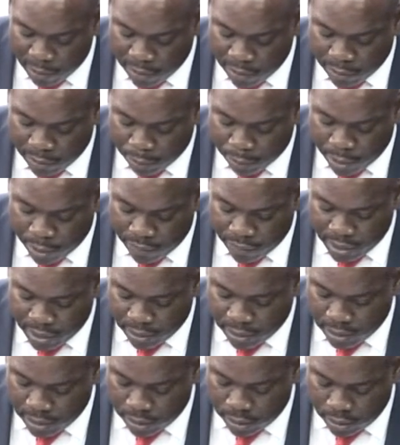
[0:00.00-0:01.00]
with the
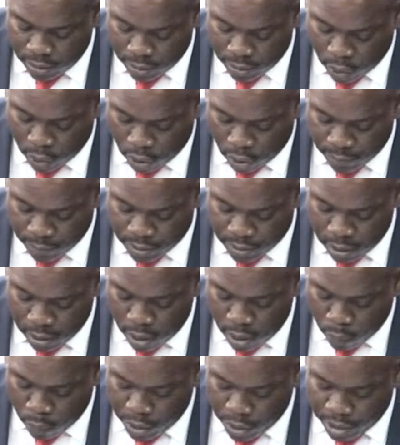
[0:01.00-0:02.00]
previous norms,
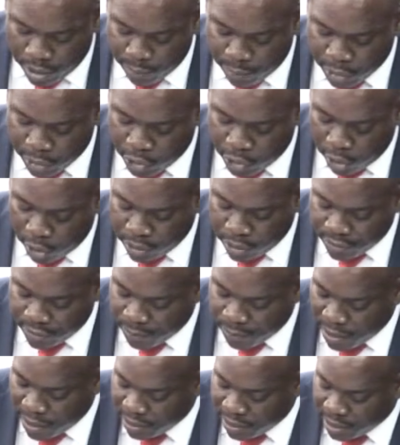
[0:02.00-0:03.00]
where the majority of
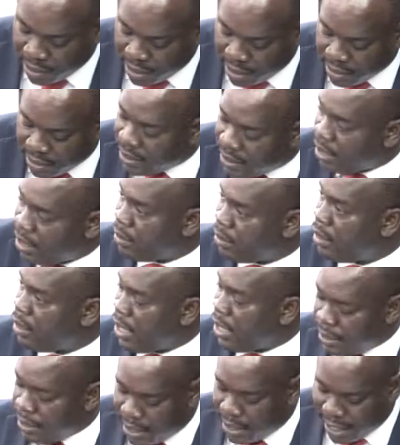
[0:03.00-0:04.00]
spending is done
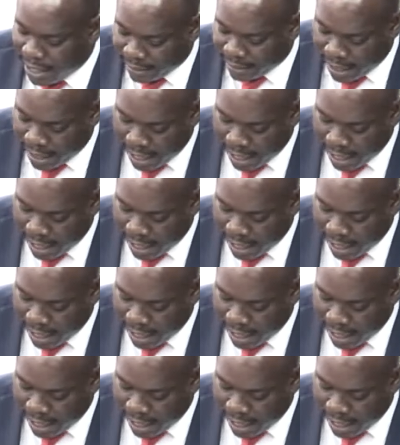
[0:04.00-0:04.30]
in the latter